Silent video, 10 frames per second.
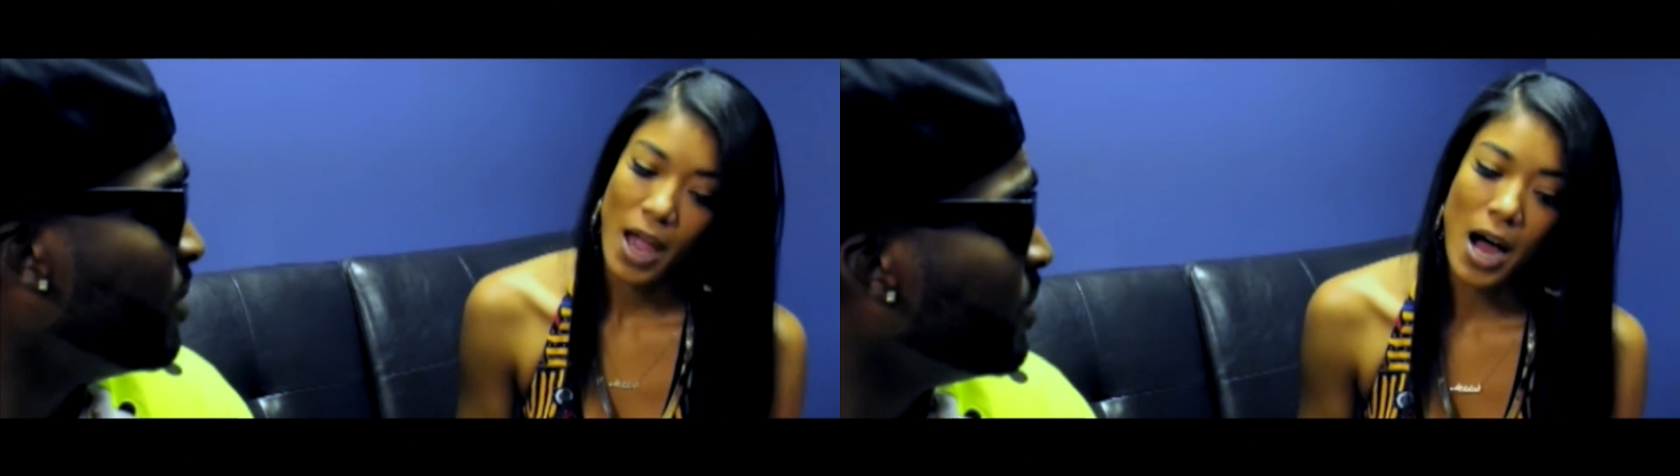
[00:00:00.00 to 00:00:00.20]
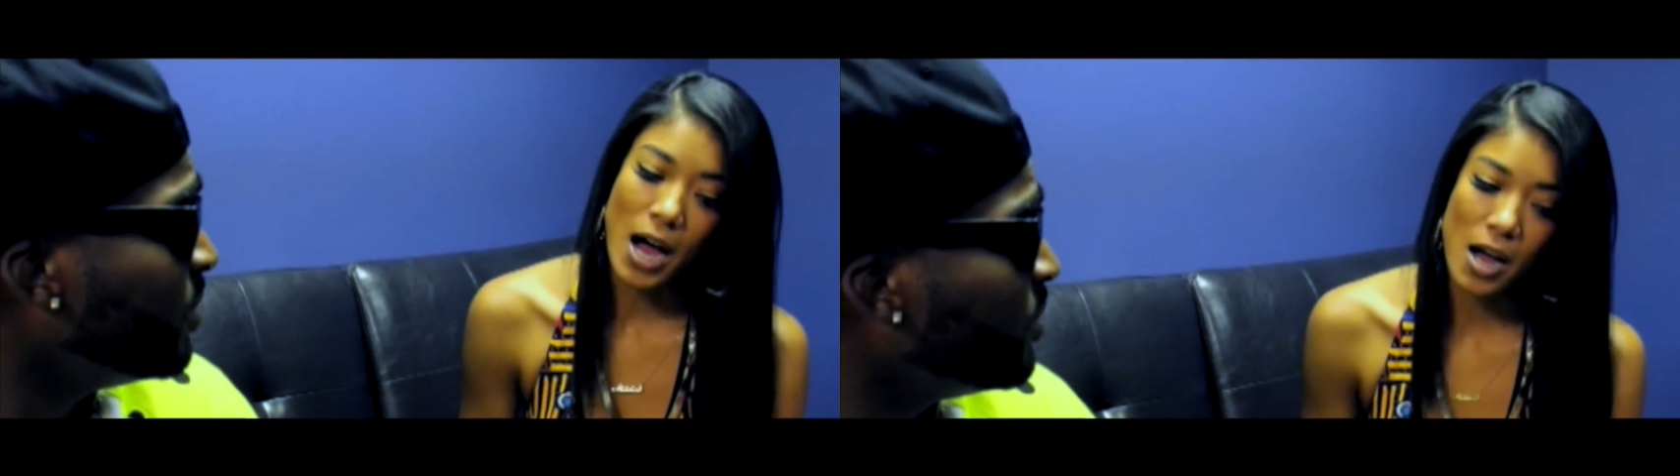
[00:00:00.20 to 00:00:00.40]

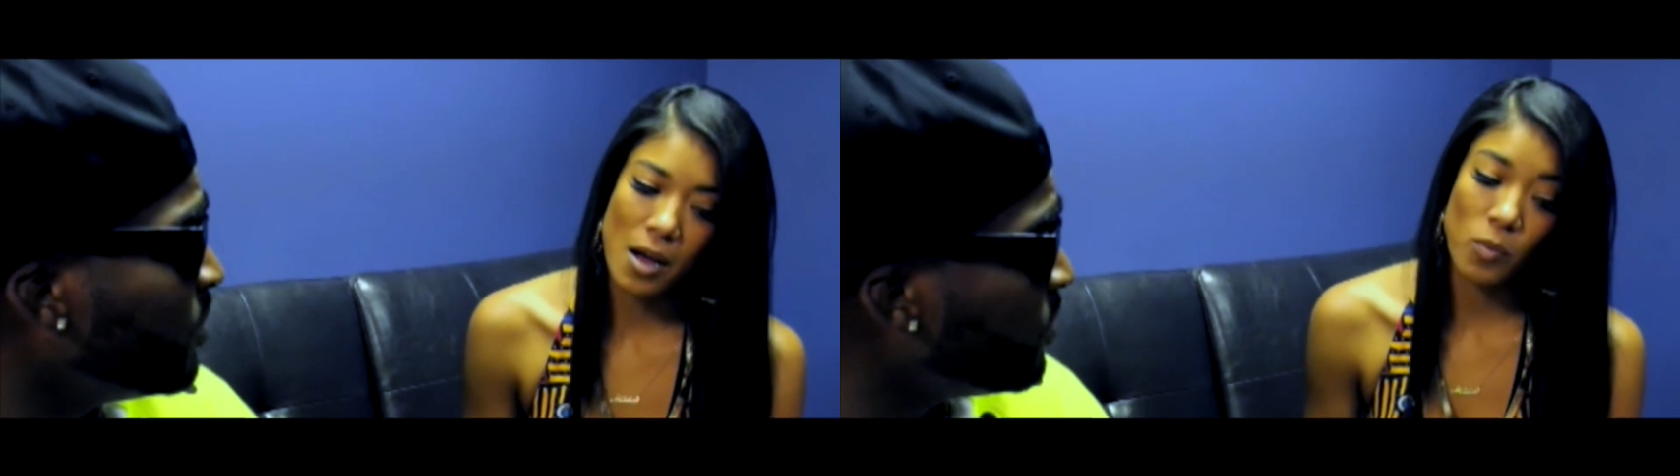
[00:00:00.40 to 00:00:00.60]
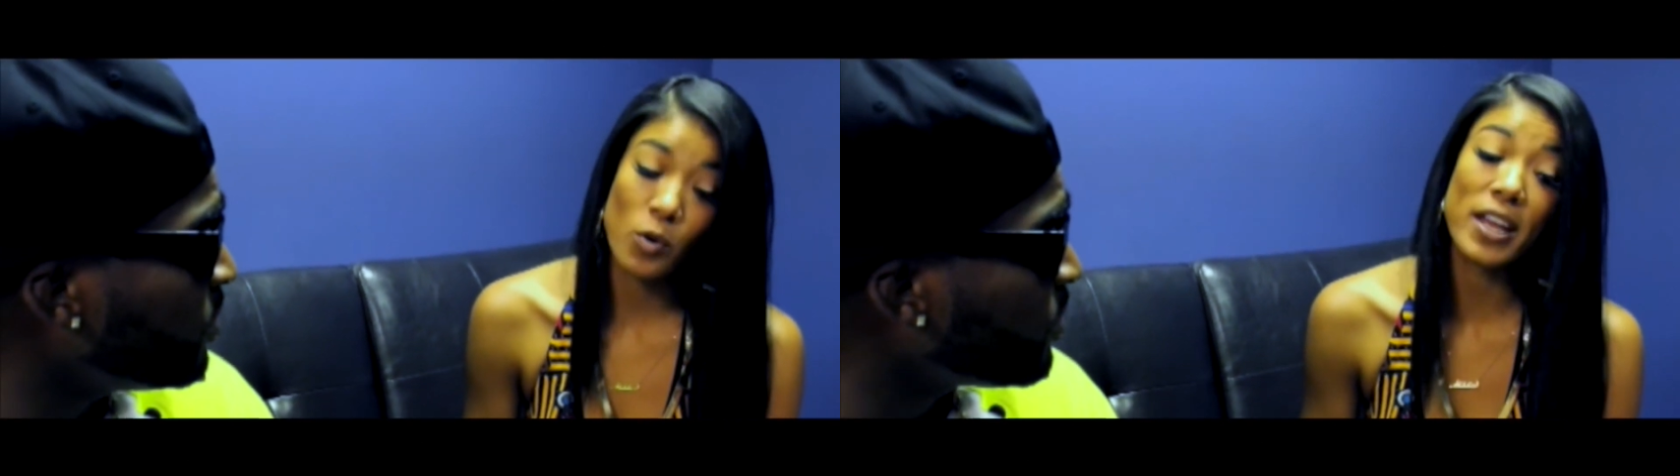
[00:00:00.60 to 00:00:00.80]

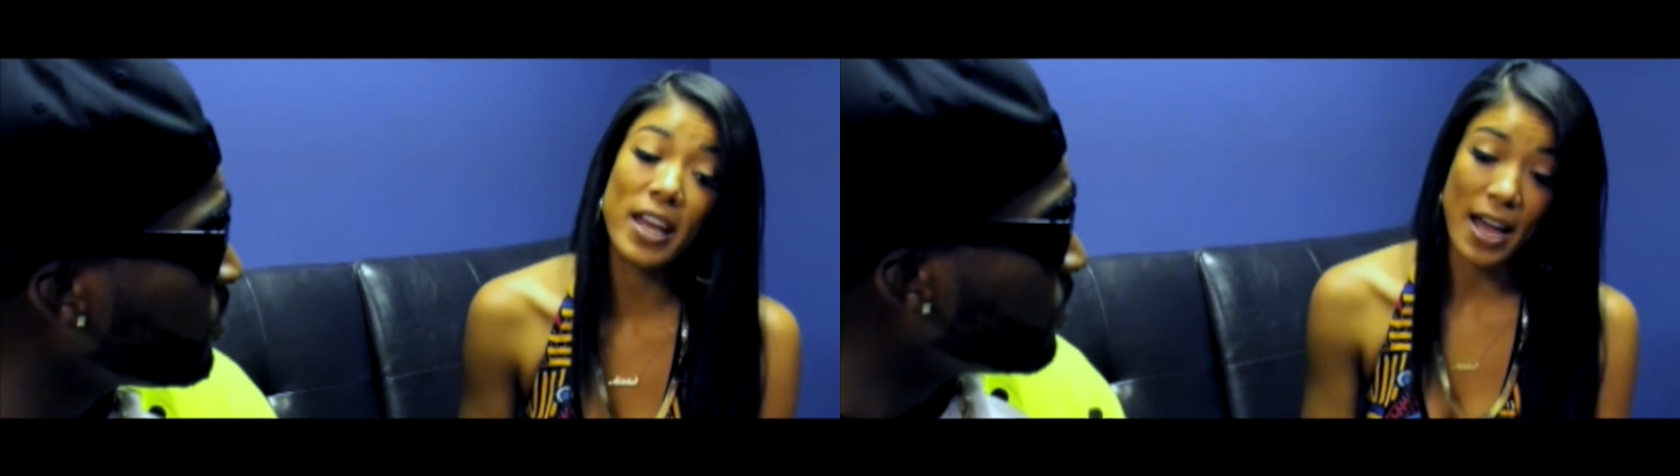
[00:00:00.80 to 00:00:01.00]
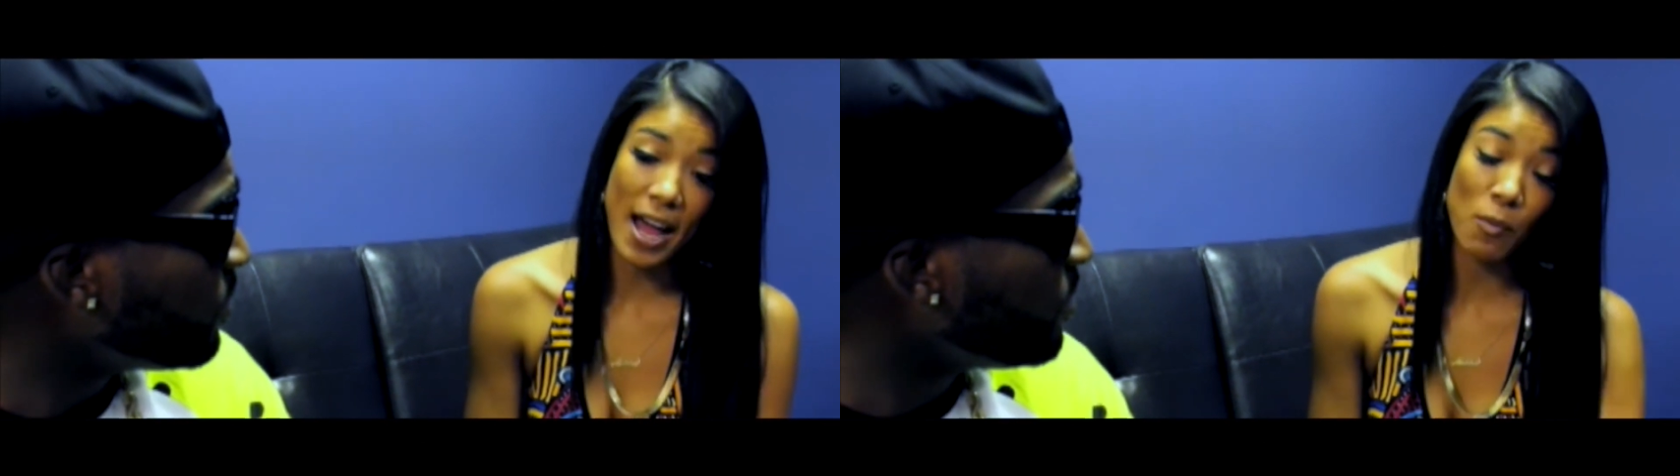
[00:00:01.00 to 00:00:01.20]
Well,
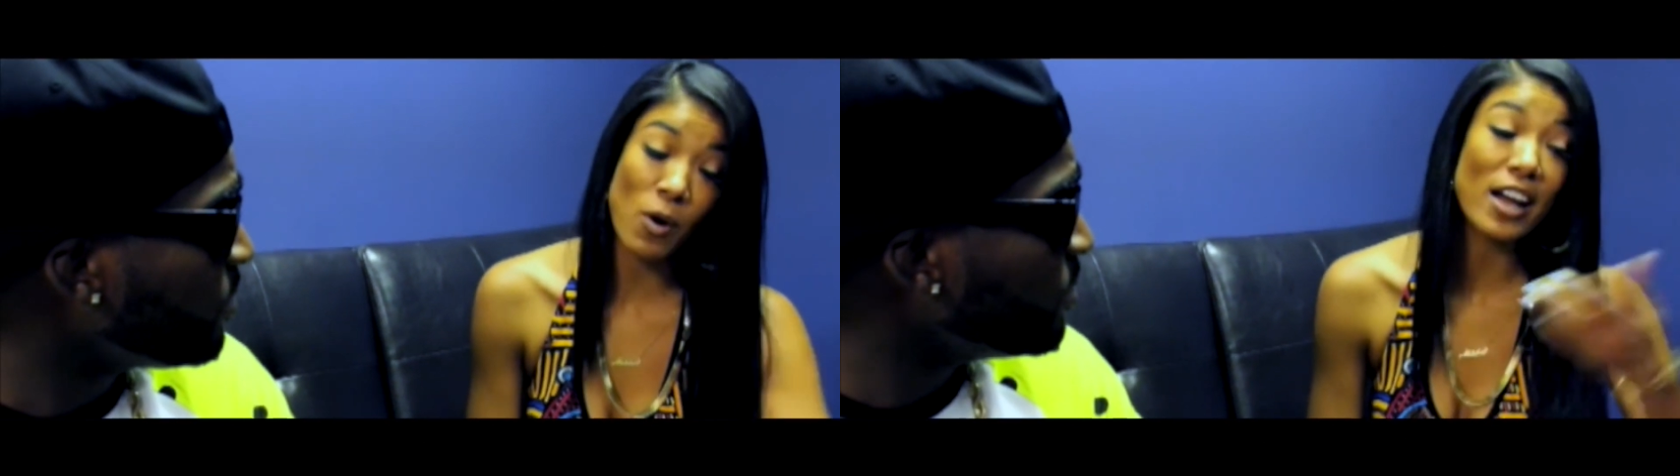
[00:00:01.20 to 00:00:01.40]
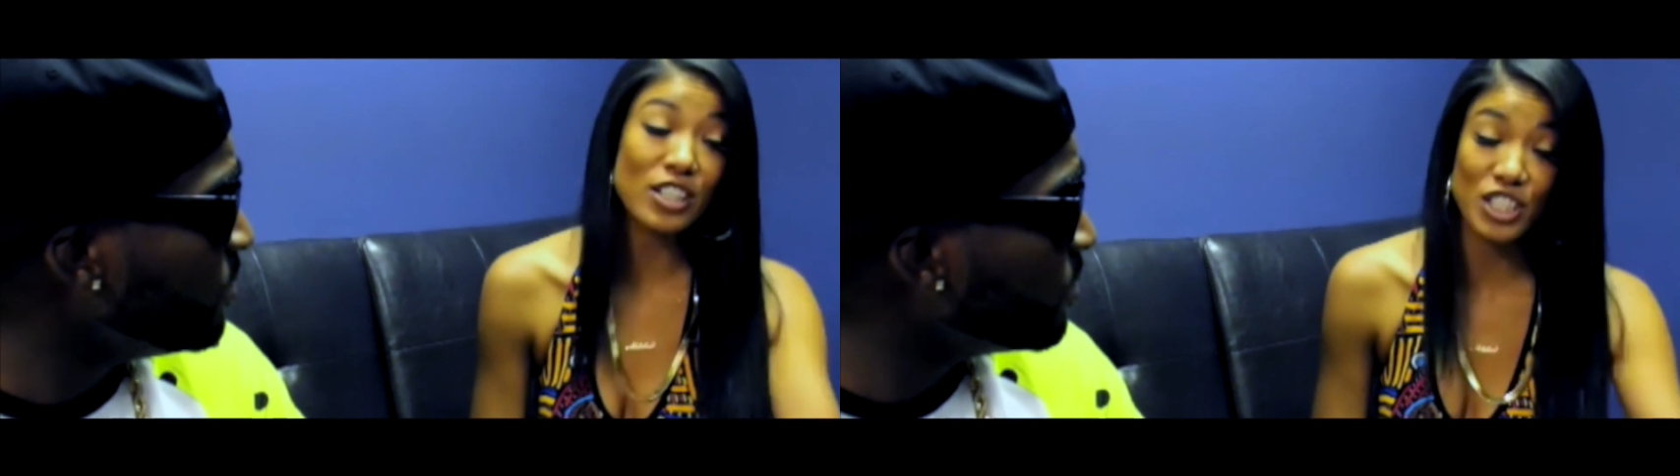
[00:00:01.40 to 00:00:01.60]
yeah. I
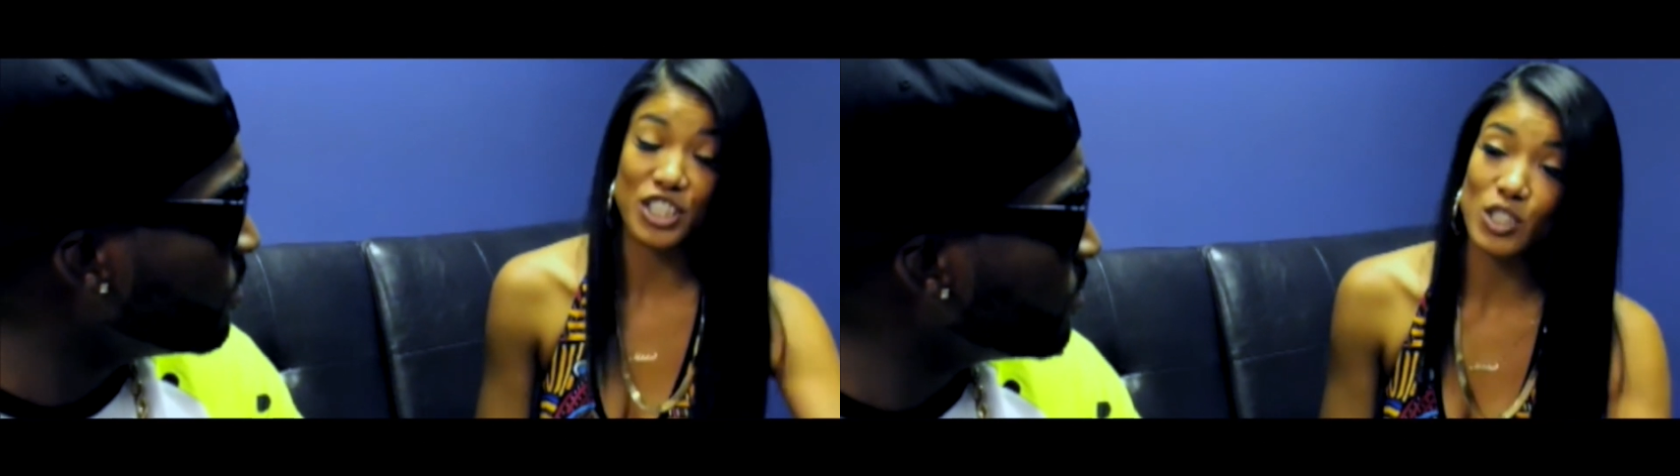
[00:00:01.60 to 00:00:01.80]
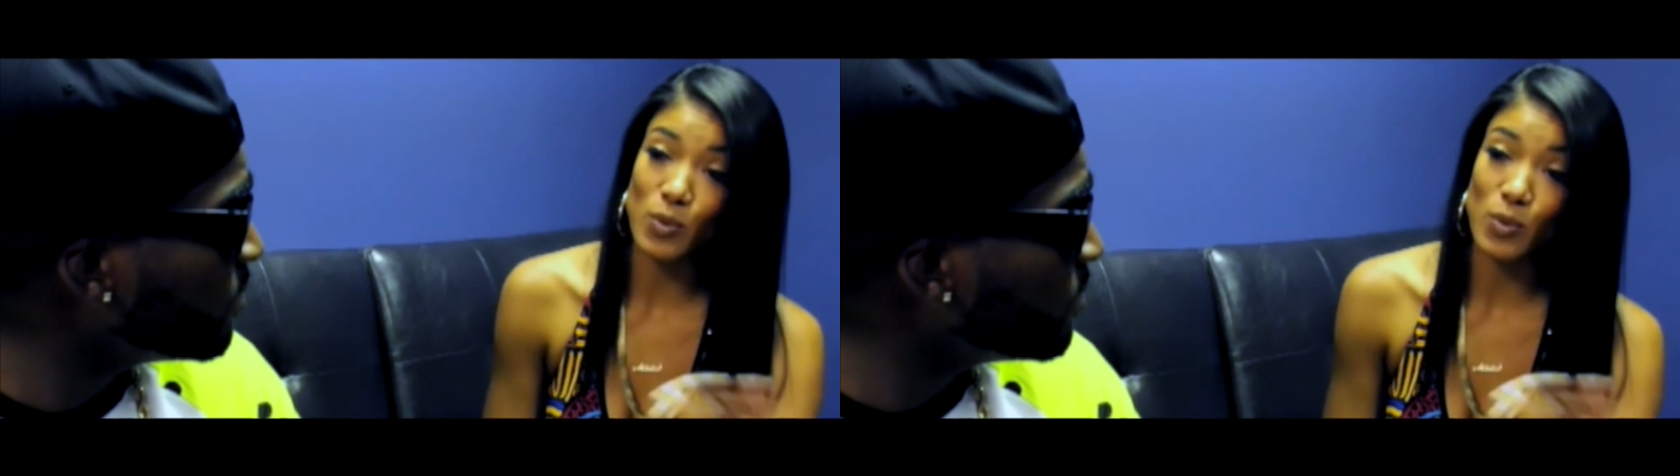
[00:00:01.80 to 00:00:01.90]
actually just